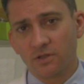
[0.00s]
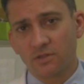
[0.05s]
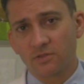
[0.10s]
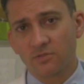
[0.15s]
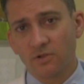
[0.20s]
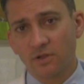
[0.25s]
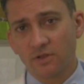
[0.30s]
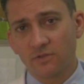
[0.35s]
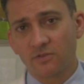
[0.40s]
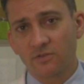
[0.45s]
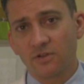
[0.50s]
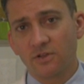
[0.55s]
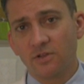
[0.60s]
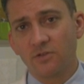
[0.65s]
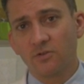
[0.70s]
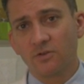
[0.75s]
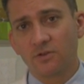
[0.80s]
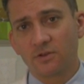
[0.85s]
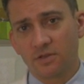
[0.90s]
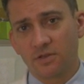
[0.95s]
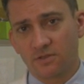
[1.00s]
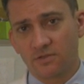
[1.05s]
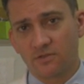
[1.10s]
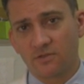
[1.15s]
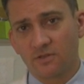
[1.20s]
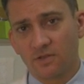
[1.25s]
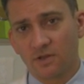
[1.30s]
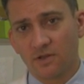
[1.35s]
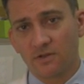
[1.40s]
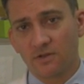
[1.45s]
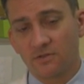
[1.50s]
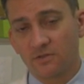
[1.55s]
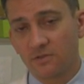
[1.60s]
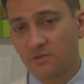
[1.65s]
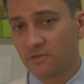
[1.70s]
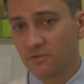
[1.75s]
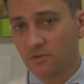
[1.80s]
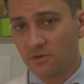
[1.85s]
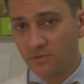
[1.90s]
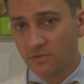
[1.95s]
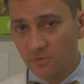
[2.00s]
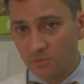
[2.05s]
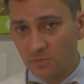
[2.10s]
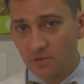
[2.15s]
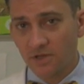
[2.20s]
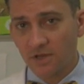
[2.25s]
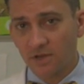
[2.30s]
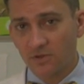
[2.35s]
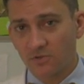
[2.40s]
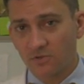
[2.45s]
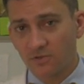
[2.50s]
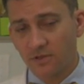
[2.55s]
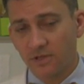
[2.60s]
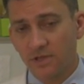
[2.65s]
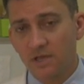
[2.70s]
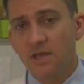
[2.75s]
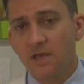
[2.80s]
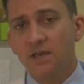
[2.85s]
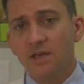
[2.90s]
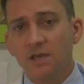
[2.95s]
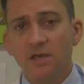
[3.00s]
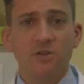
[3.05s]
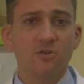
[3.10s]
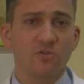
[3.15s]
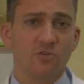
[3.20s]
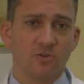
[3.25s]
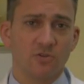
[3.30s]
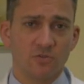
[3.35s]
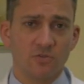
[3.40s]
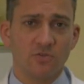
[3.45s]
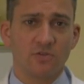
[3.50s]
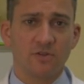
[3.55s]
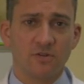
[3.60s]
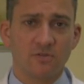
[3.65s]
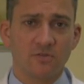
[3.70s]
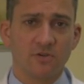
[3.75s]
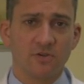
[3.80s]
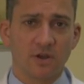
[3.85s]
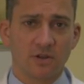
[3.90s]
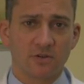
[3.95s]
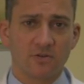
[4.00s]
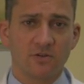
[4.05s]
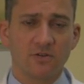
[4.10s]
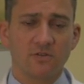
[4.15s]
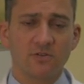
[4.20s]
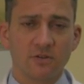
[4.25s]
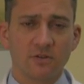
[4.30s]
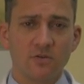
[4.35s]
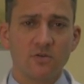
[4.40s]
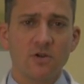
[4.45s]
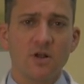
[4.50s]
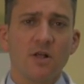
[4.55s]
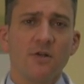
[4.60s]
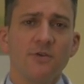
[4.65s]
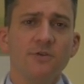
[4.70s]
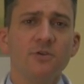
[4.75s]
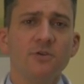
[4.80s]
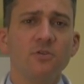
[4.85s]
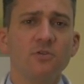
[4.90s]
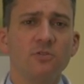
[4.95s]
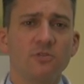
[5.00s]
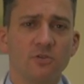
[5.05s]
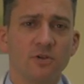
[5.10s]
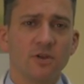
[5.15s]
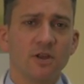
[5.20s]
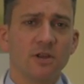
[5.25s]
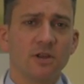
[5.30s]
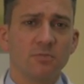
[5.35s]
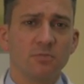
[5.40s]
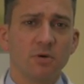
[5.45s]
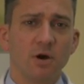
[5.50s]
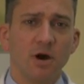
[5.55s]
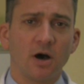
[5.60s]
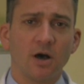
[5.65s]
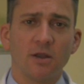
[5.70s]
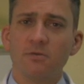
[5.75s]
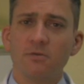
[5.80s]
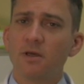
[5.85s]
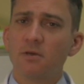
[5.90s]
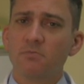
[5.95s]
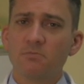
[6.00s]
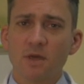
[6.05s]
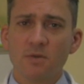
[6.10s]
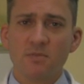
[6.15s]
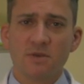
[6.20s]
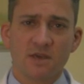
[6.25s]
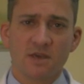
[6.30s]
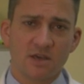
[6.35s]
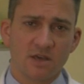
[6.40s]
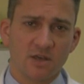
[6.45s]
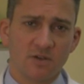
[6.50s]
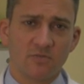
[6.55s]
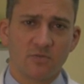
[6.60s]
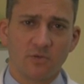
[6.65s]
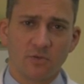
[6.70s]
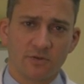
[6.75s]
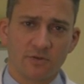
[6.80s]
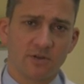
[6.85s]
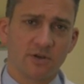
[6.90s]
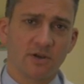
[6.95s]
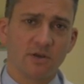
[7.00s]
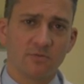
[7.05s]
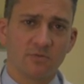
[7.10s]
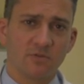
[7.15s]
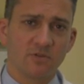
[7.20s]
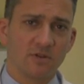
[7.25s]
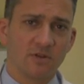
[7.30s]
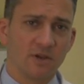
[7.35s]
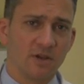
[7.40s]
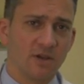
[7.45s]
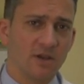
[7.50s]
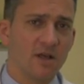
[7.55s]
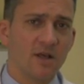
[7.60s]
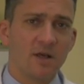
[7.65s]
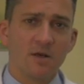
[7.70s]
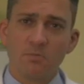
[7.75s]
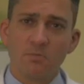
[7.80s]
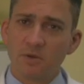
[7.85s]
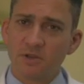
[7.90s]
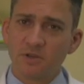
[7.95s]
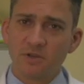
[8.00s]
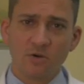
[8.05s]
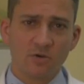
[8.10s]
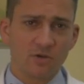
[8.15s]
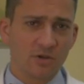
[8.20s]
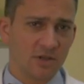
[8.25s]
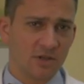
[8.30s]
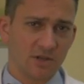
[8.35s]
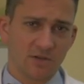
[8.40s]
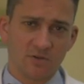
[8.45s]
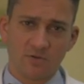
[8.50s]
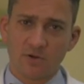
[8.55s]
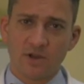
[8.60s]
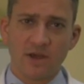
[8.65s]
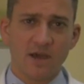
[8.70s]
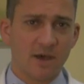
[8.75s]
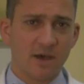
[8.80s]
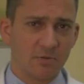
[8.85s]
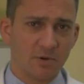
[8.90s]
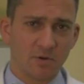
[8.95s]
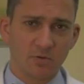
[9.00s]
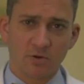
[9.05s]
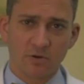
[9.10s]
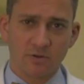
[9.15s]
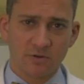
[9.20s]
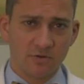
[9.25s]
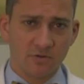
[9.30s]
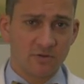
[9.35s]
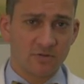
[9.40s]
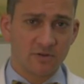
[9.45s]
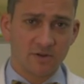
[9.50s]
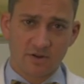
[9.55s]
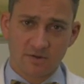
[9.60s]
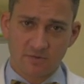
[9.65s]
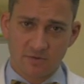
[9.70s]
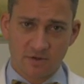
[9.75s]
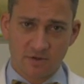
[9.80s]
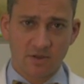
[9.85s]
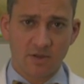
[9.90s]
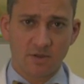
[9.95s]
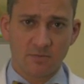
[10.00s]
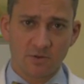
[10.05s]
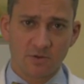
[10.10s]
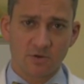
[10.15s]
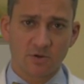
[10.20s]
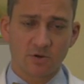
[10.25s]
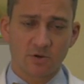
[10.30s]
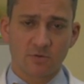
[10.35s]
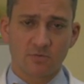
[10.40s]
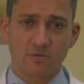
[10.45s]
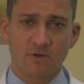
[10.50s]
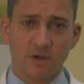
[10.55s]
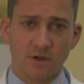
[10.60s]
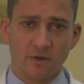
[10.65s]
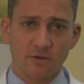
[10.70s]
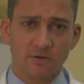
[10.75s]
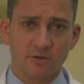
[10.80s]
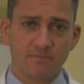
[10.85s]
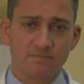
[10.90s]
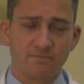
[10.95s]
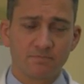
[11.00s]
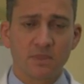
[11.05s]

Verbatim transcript: it threatens to irritate the sinuses or even potentially introduce infection. So use your neti pot maybe a handful of times a day, but don't get into a habit where you're using it every time you turn around.